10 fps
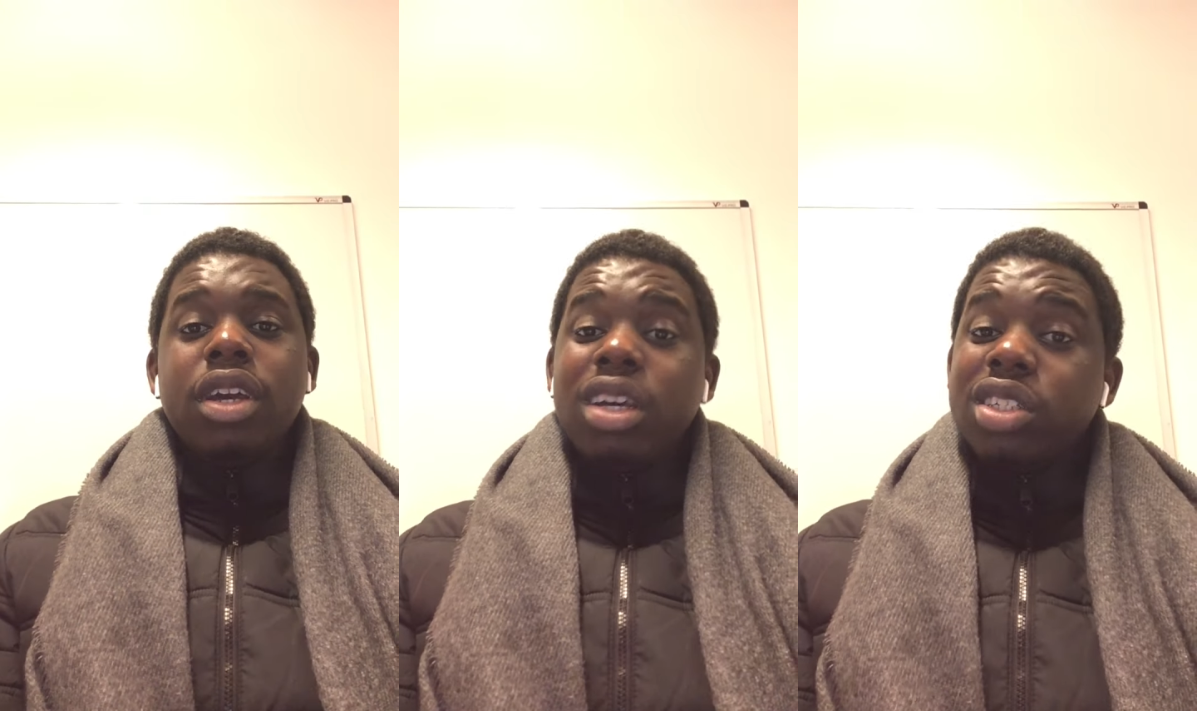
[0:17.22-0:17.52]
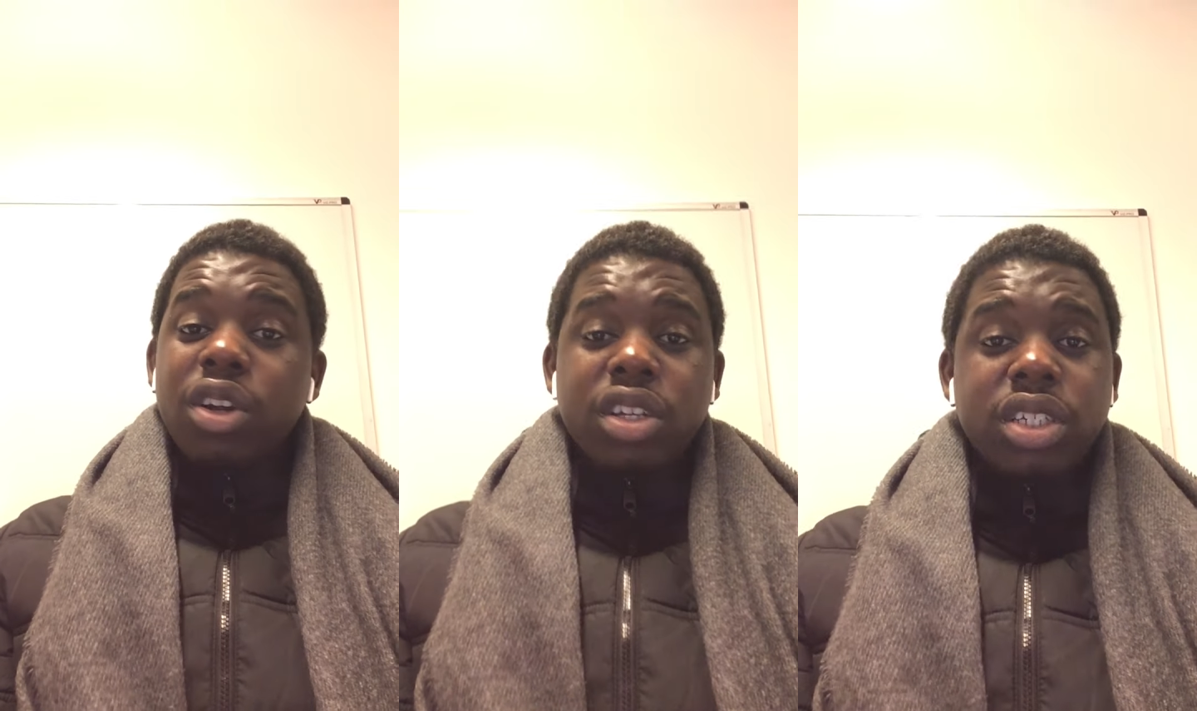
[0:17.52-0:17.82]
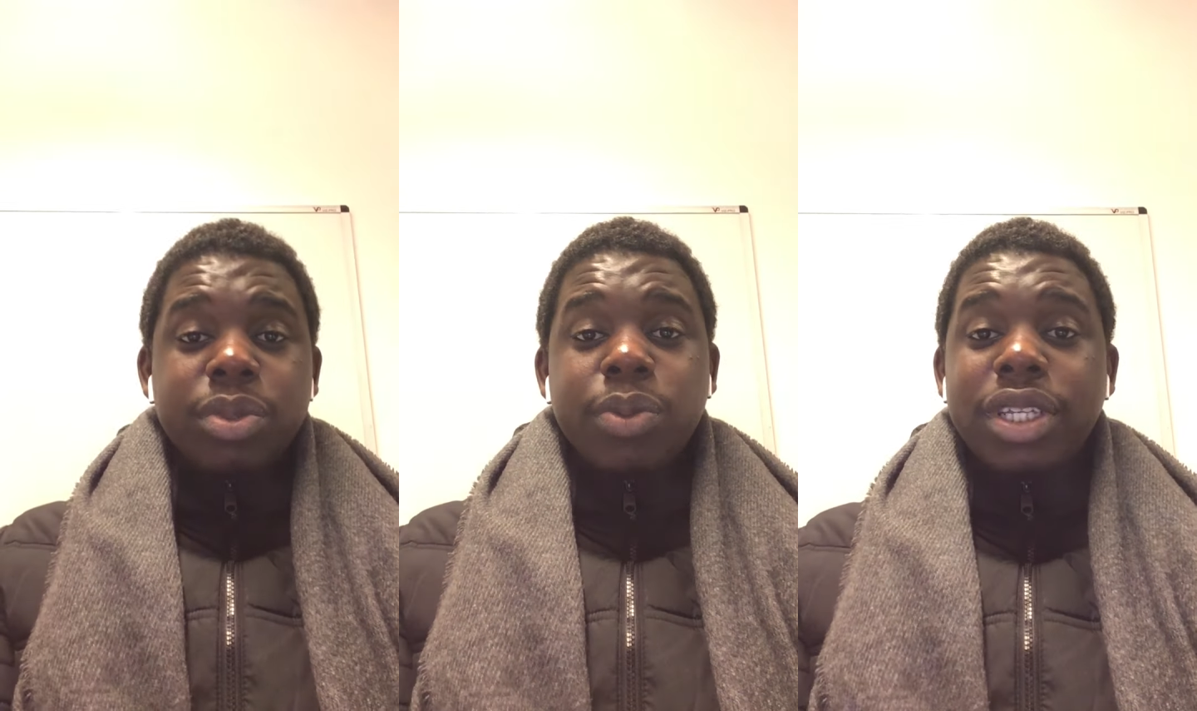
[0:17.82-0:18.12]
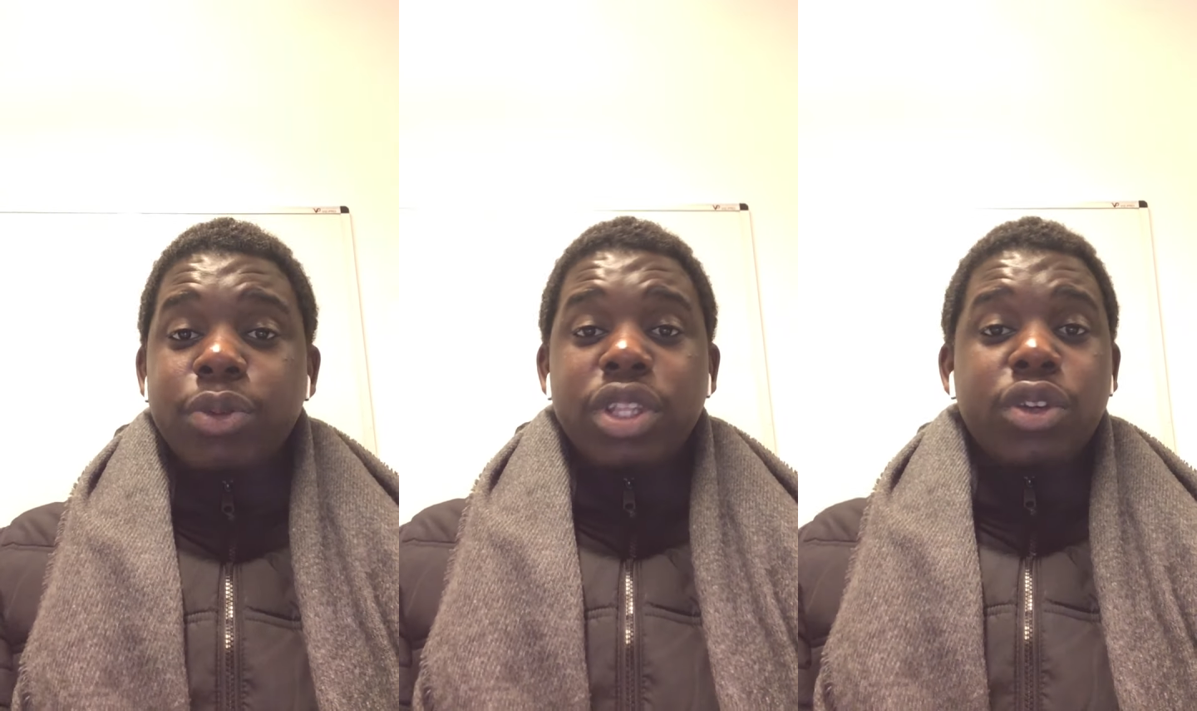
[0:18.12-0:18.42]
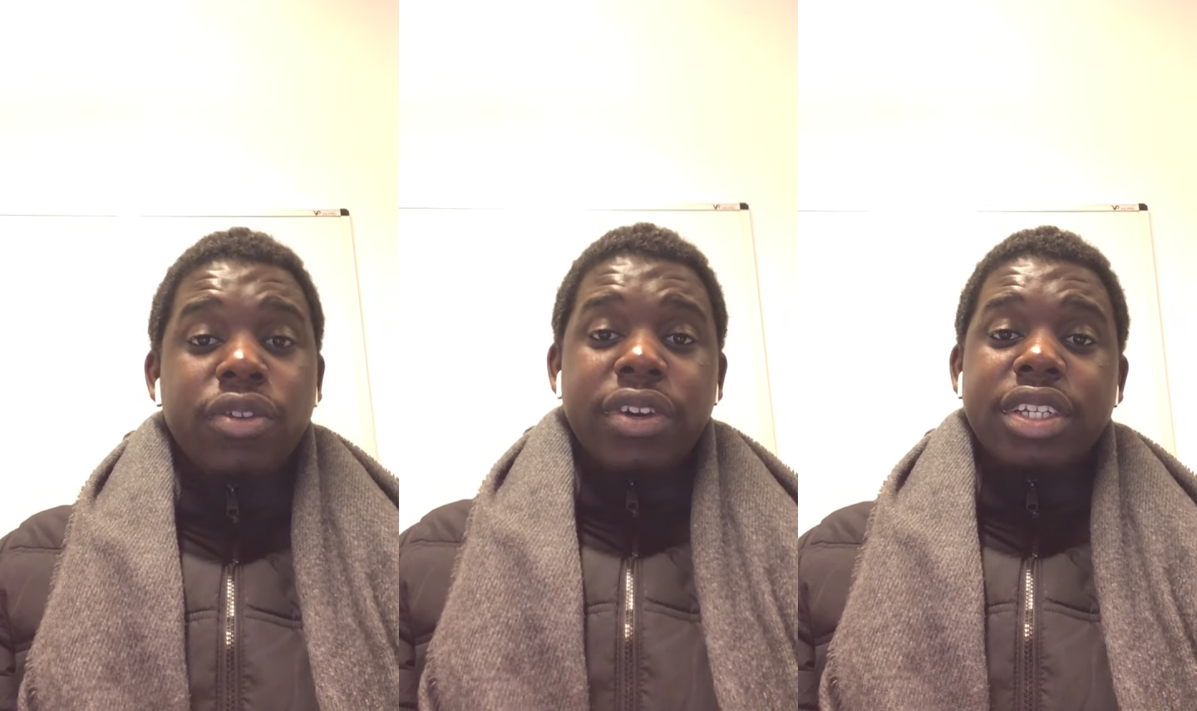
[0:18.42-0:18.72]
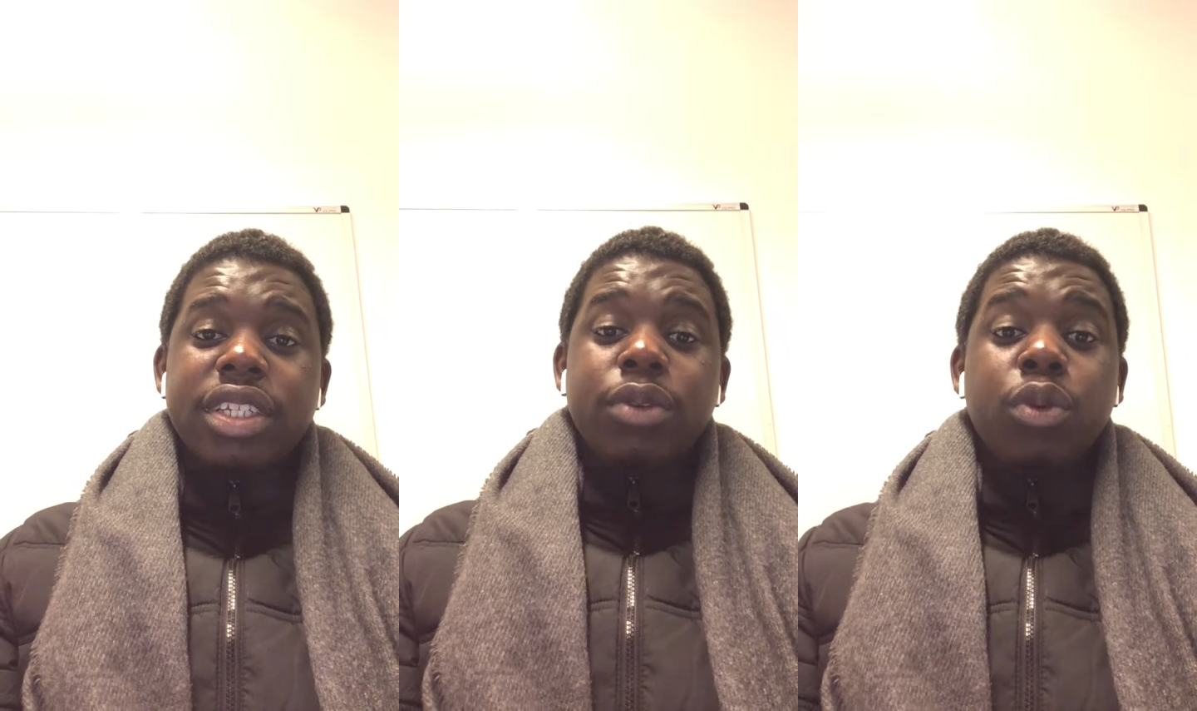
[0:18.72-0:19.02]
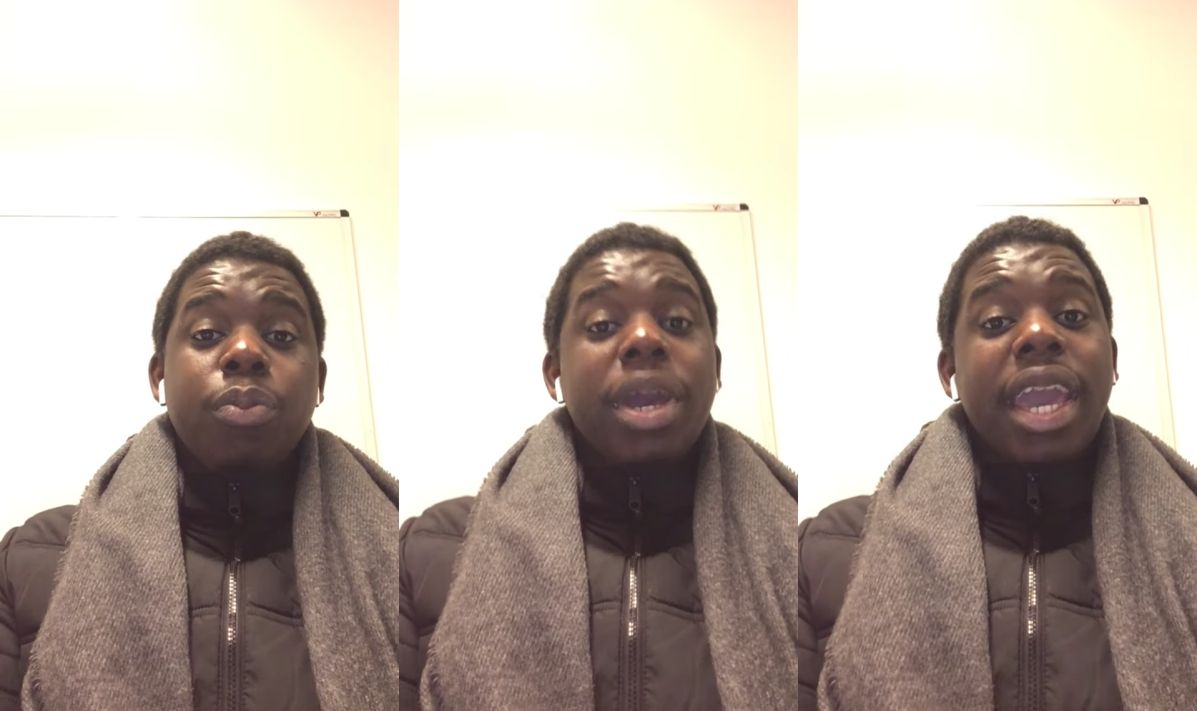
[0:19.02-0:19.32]
Scholarship is basically when the university will
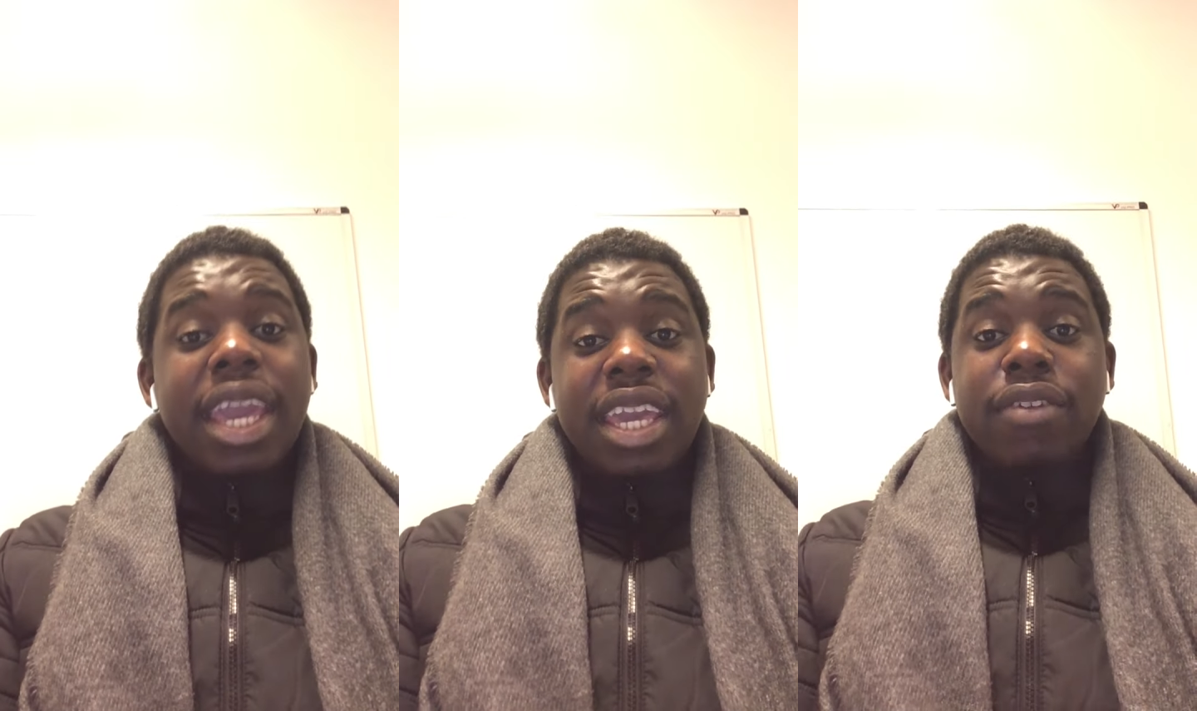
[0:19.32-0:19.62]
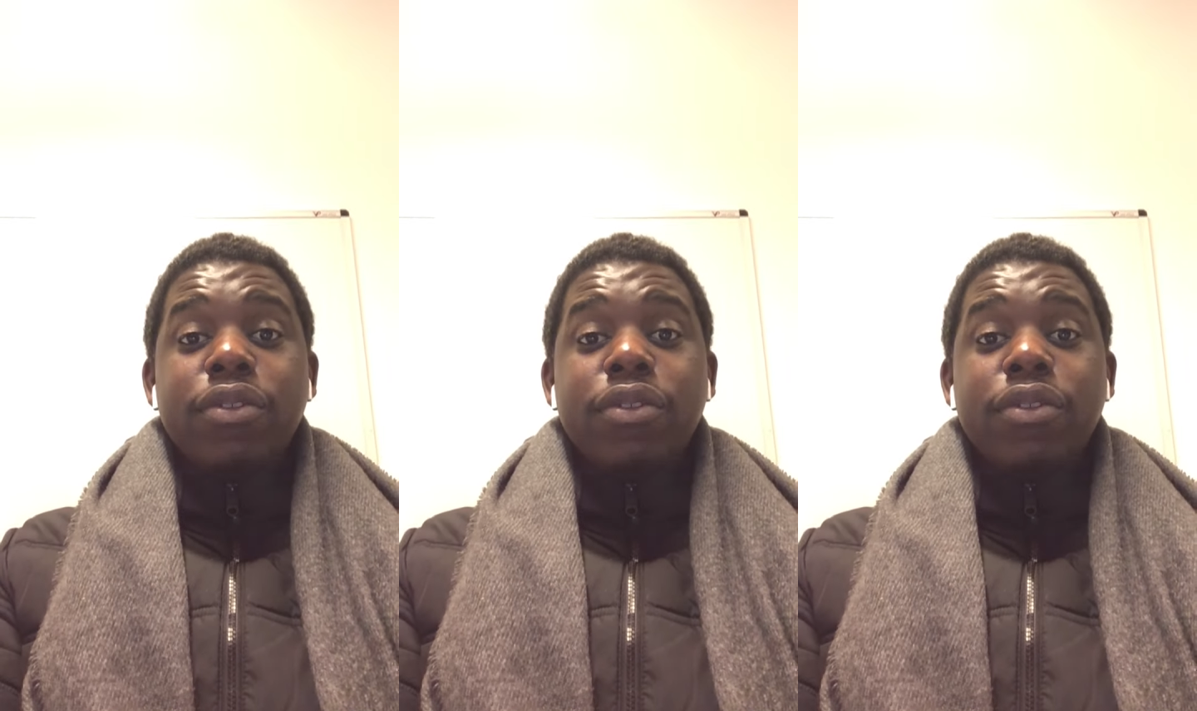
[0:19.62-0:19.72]
pay